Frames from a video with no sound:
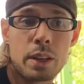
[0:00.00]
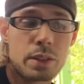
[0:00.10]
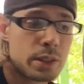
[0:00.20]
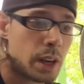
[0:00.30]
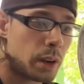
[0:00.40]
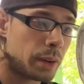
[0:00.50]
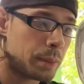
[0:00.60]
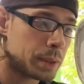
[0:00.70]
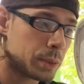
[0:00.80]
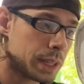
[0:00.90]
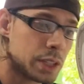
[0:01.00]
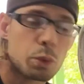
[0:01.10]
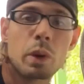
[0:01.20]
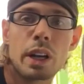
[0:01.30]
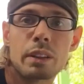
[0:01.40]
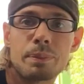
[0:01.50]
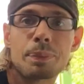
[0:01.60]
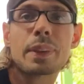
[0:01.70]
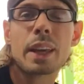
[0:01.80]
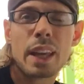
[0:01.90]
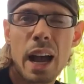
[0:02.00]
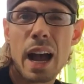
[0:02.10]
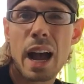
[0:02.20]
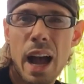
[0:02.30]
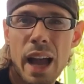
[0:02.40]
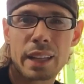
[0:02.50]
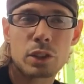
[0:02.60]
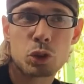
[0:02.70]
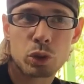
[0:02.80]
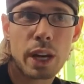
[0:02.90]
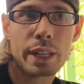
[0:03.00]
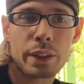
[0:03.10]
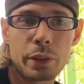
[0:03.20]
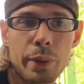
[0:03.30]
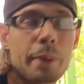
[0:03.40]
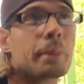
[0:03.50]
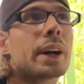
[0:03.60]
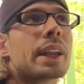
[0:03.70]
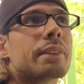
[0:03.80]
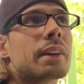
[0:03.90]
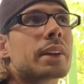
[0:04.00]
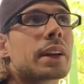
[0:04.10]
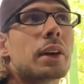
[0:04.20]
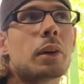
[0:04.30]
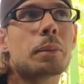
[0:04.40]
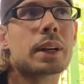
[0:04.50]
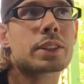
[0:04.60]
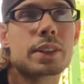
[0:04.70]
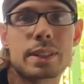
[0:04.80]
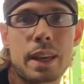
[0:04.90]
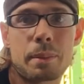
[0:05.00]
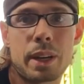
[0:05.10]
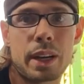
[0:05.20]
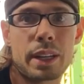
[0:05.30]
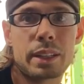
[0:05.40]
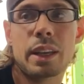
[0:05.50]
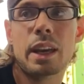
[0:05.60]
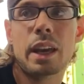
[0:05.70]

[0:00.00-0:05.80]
So in between each one, I try to do it, but if I've got a whole bunch of the same kind